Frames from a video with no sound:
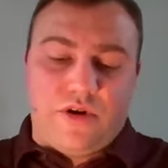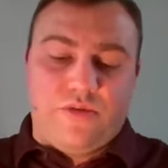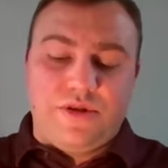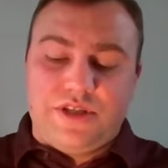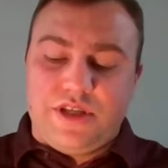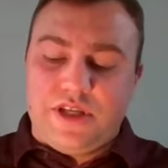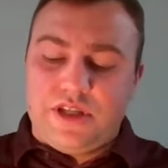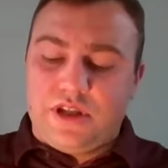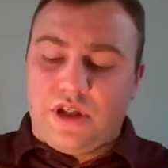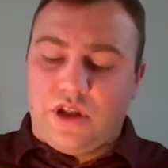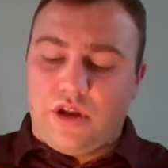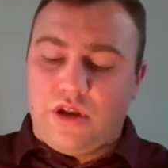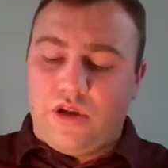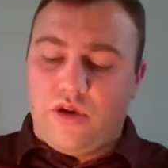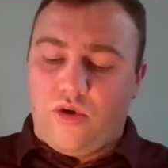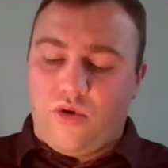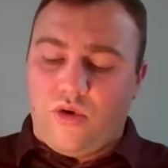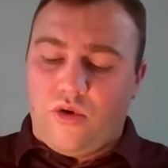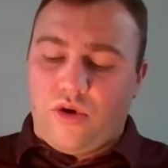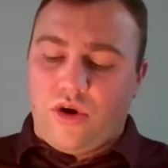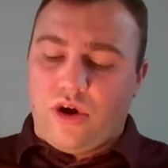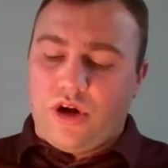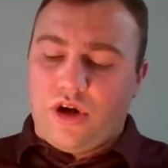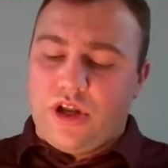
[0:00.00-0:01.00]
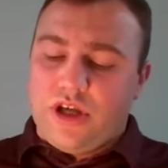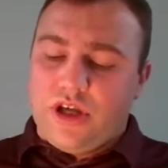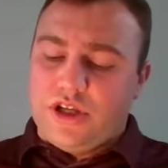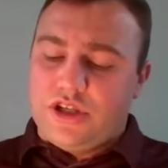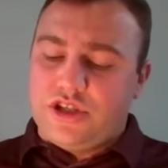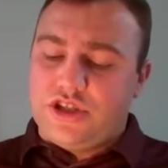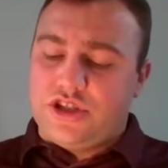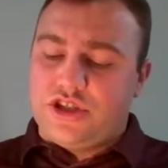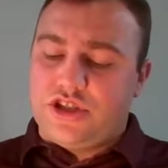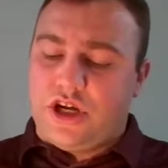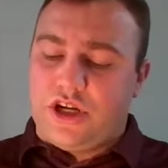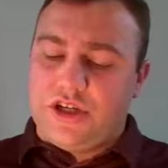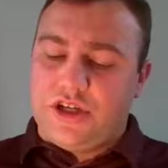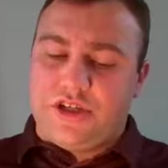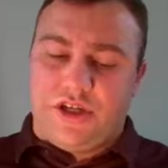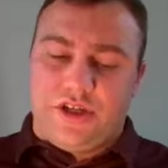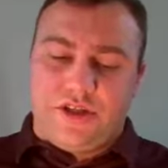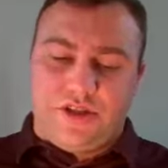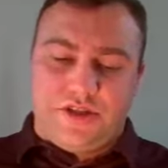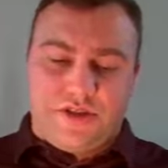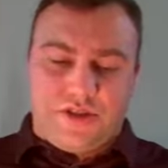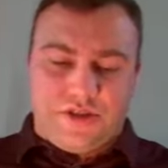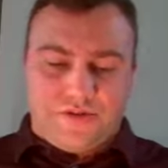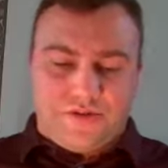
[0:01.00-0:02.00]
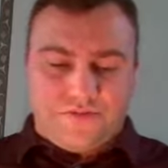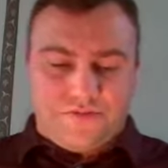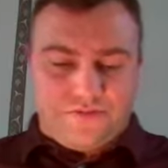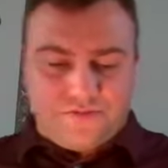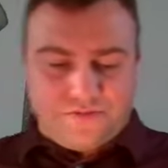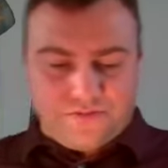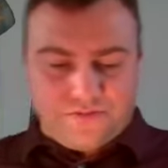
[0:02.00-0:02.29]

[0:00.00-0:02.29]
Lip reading: we see the Lord judges.